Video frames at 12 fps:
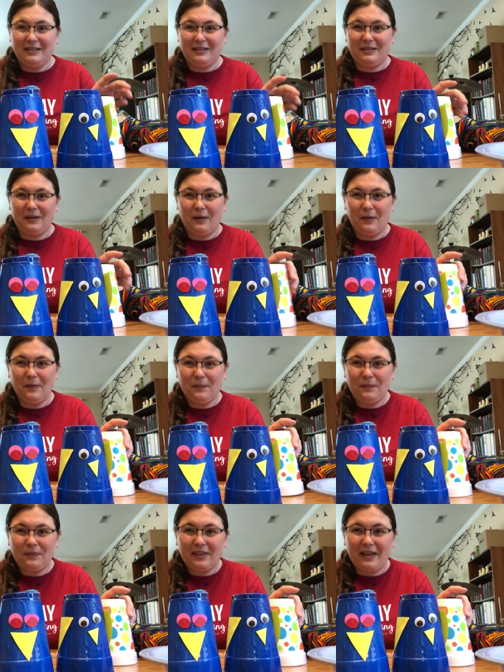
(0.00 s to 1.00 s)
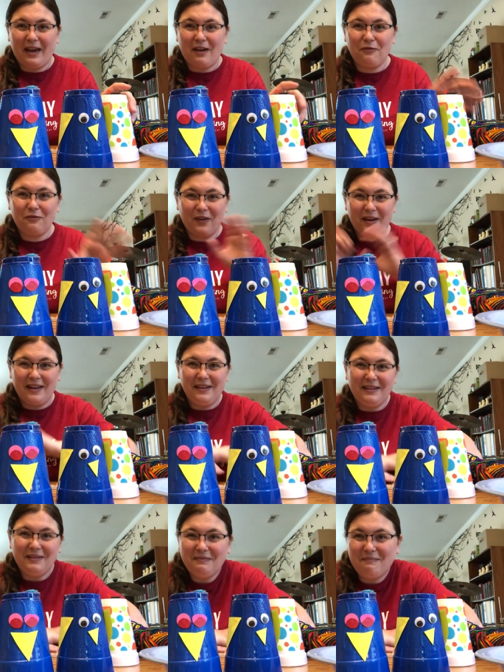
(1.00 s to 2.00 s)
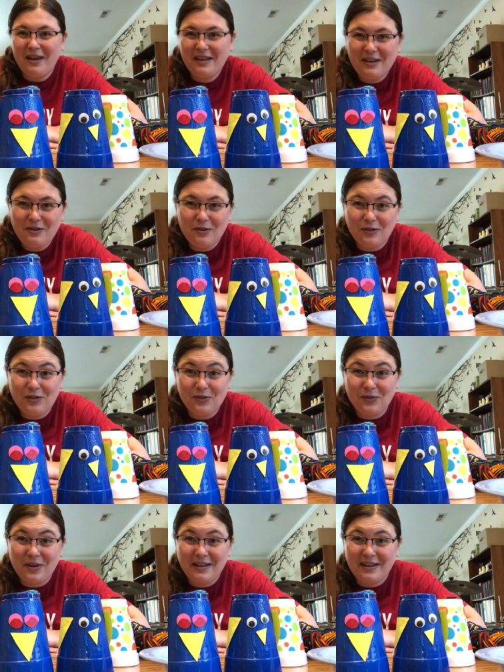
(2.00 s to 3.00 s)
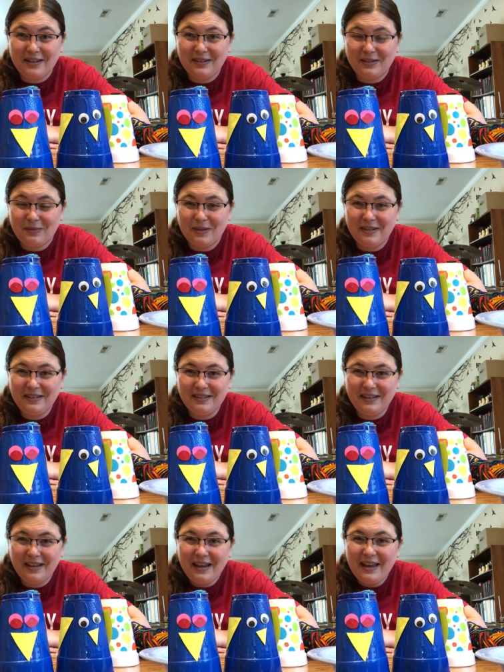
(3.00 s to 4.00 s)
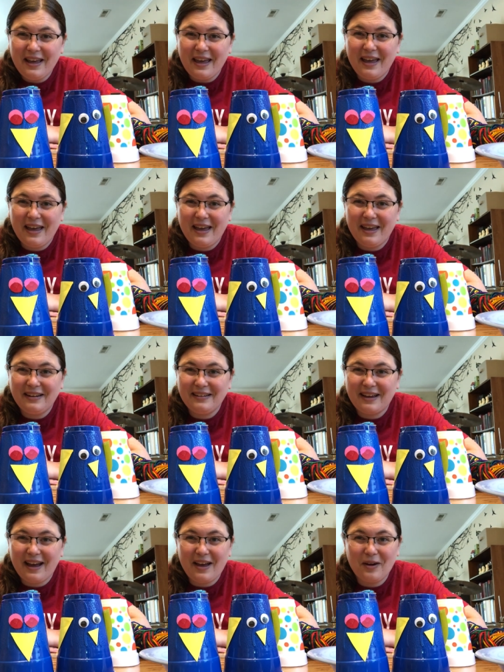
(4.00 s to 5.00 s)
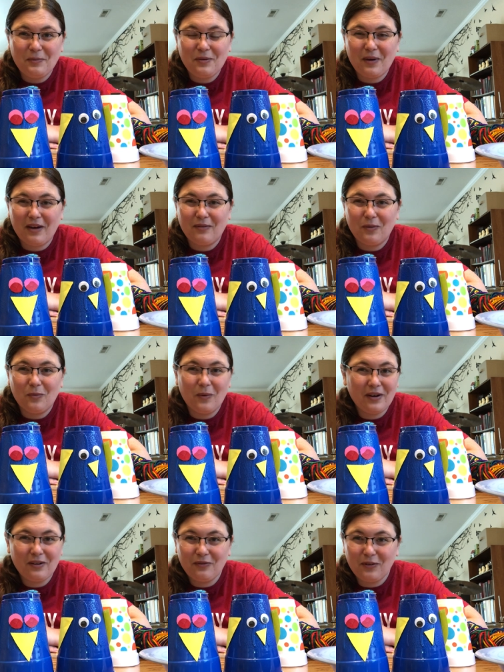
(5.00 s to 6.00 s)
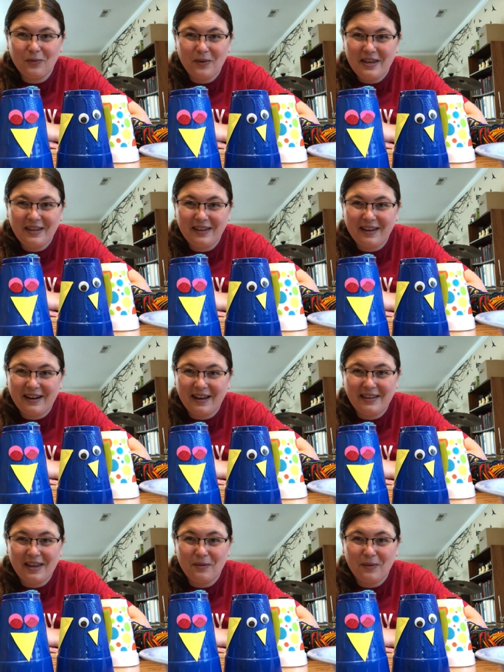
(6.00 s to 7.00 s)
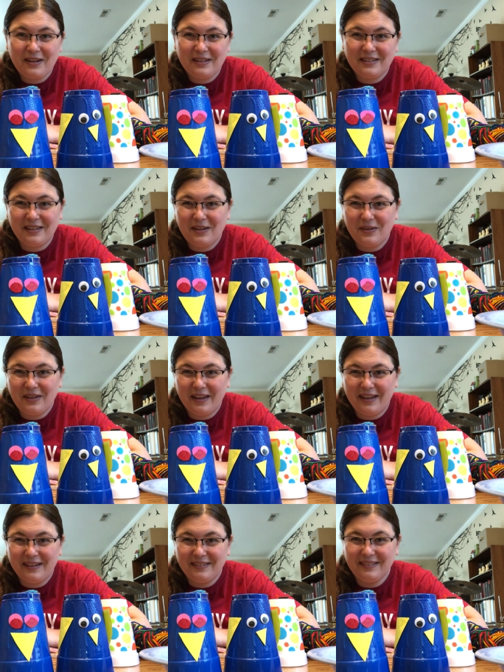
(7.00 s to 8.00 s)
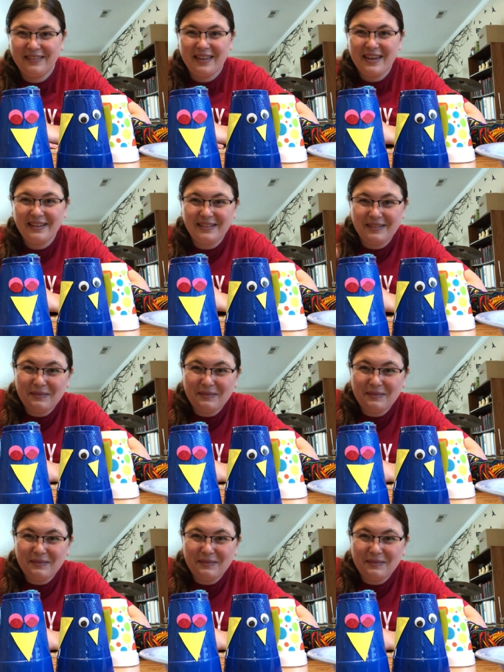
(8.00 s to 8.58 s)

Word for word: So have fun making your string instruments and I hope you have a wonderful week and I can't wait to see you again. Thanks.